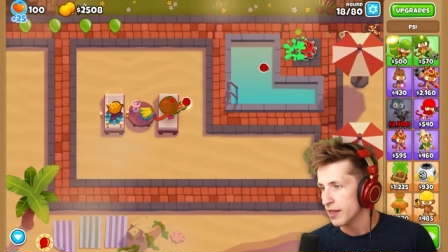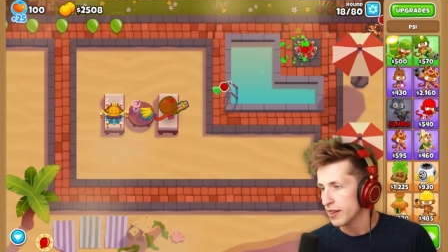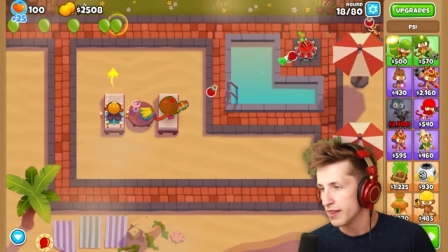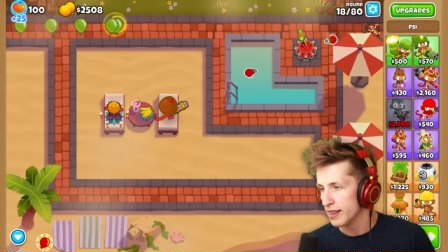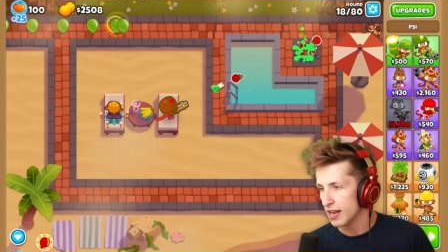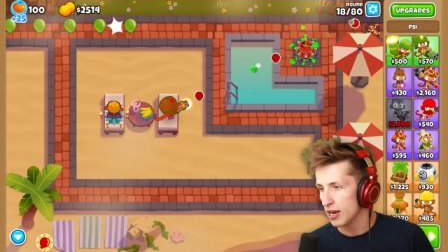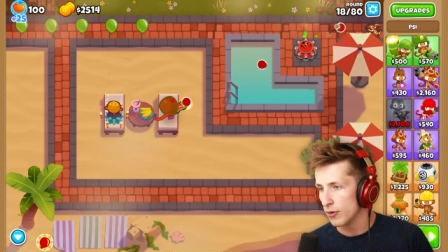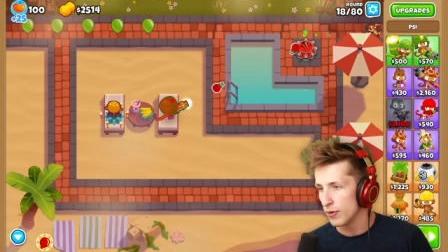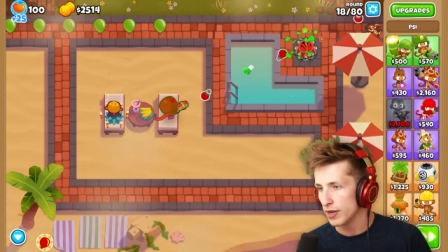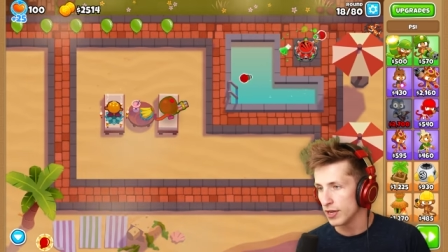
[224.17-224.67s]

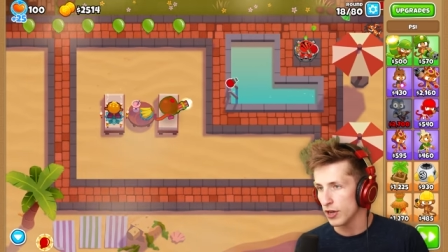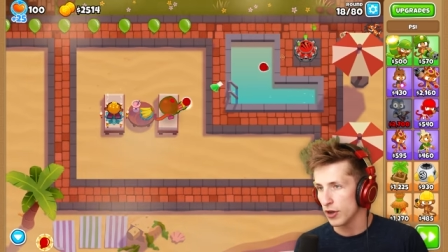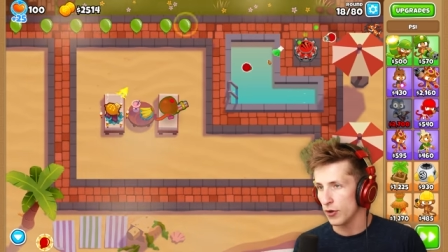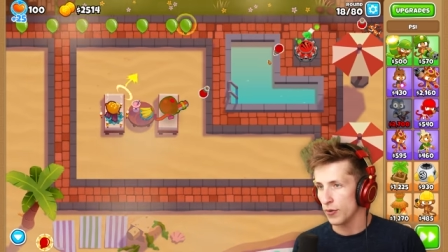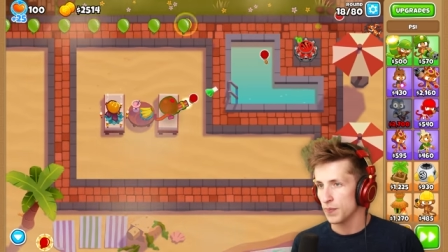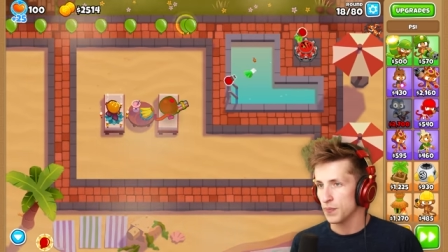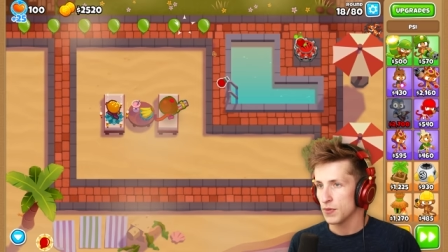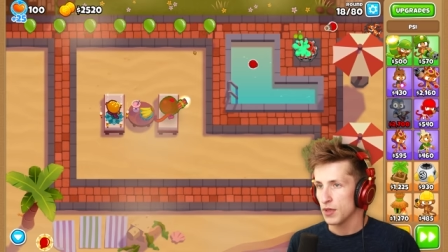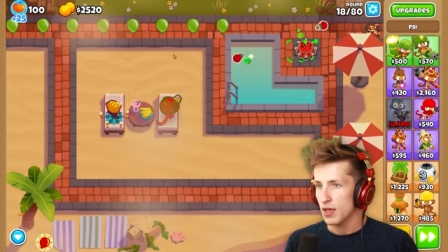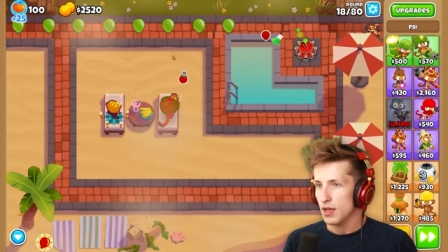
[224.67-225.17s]
There we
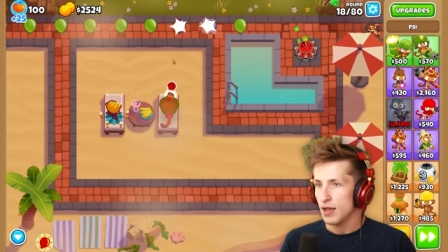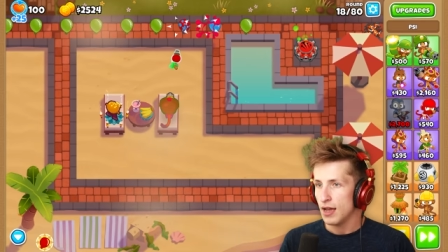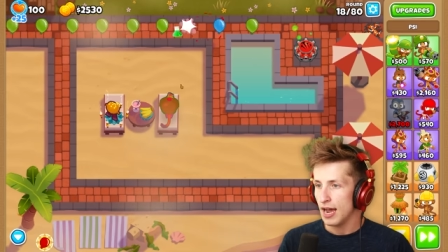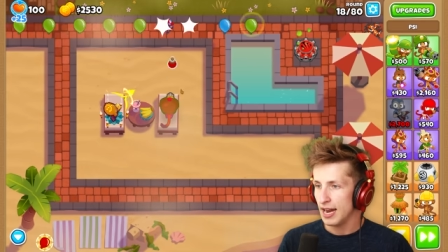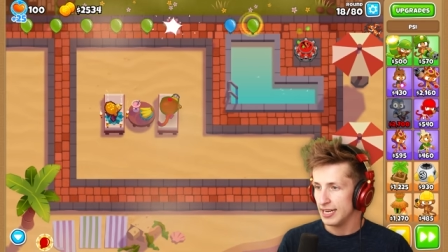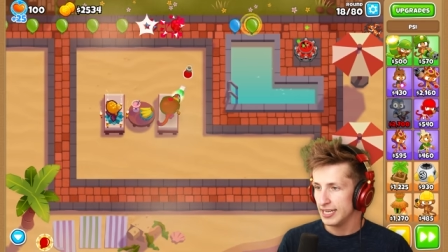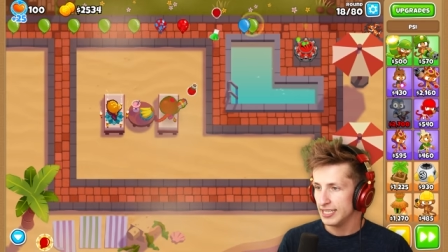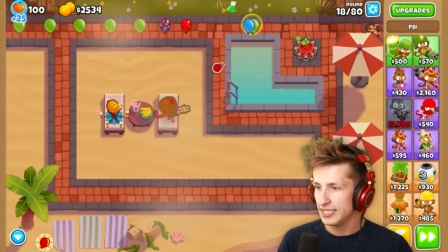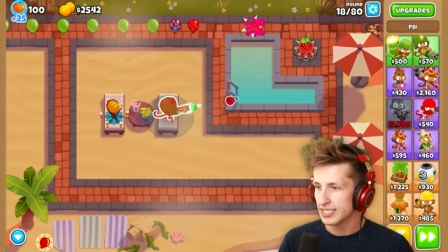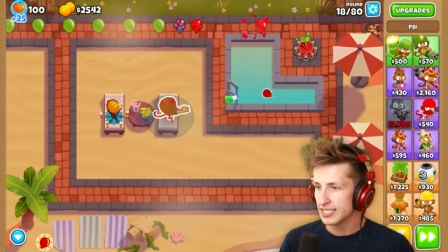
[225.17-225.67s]
go. I
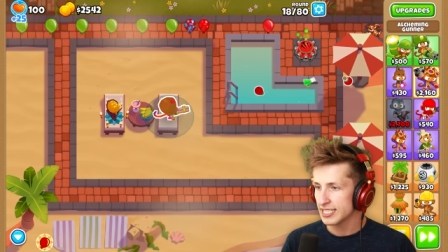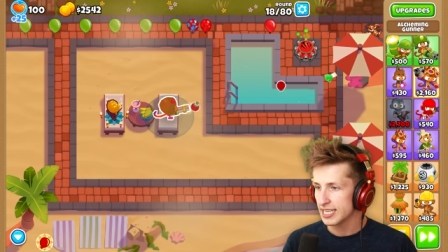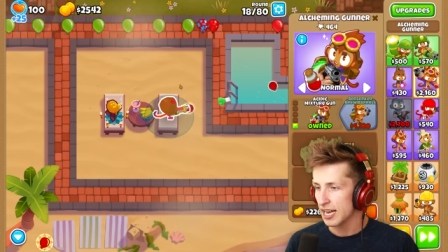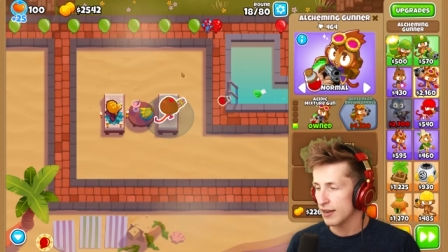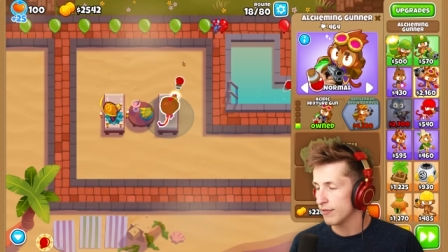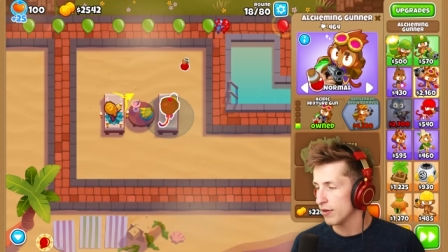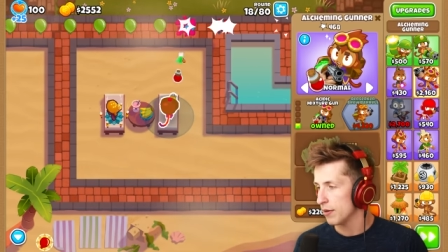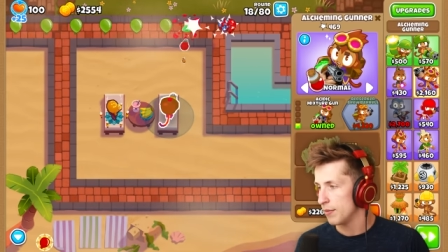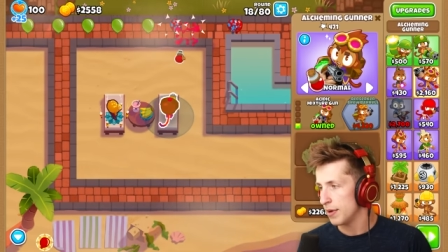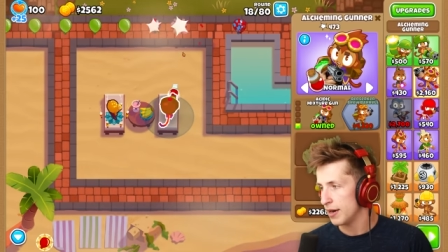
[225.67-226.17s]
need to
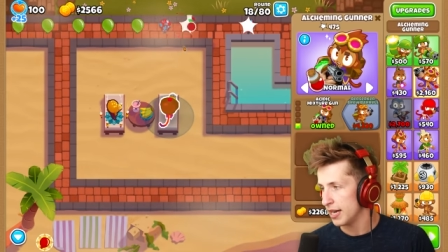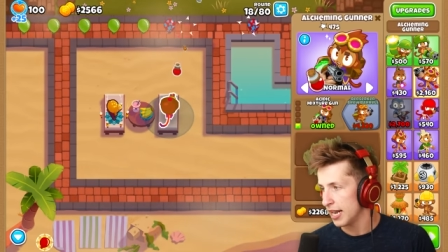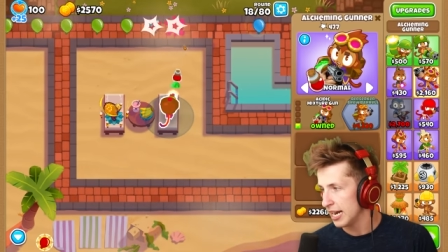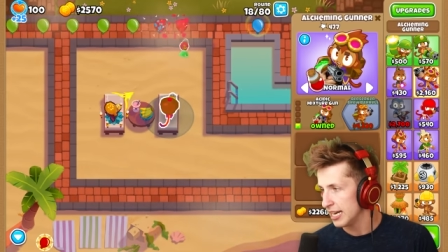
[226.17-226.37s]
save up money.